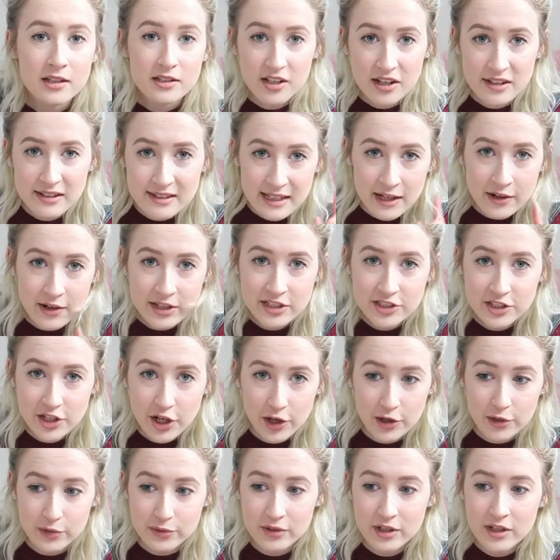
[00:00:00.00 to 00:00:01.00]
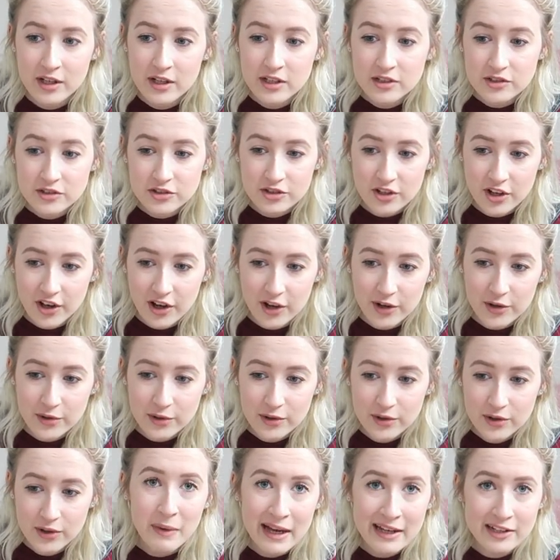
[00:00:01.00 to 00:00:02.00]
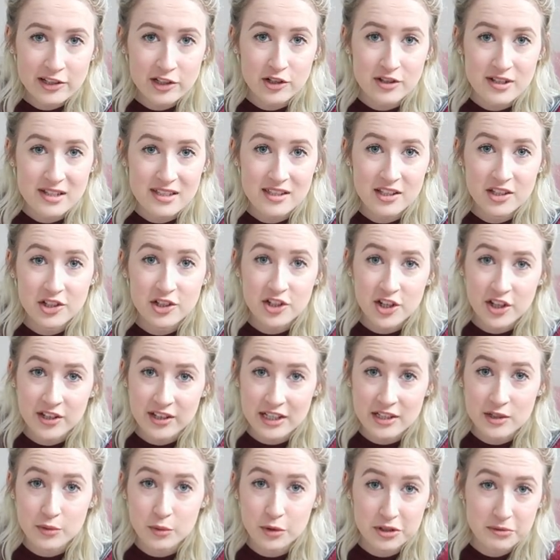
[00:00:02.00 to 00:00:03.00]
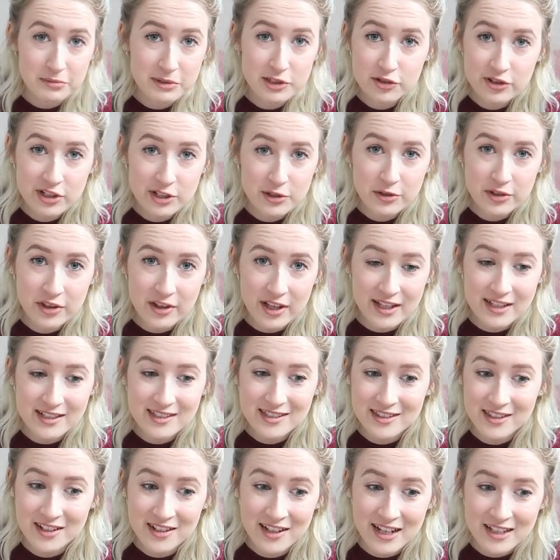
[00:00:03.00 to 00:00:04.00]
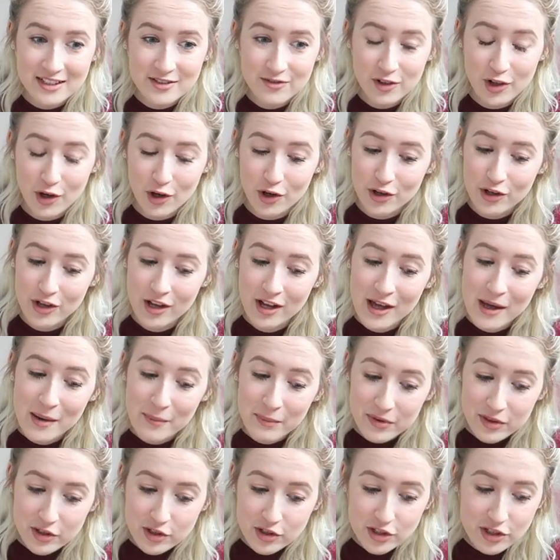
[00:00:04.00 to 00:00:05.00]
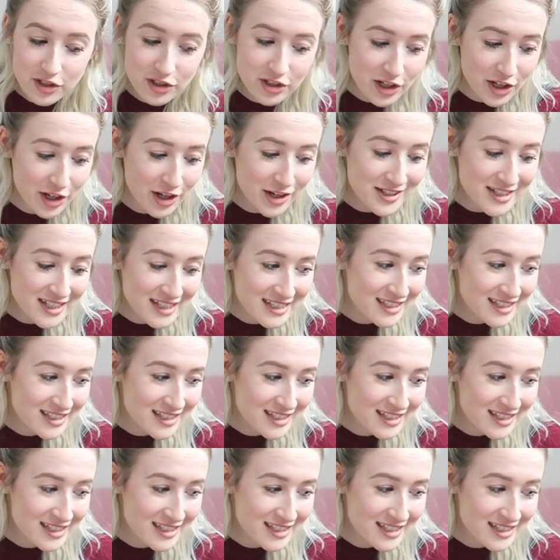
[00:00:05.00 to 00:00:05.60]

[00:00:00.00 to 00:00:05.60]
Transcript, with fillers: Turns out I don't. So, bad news is that you don't get to watch me drill things in the next vlog, but the good news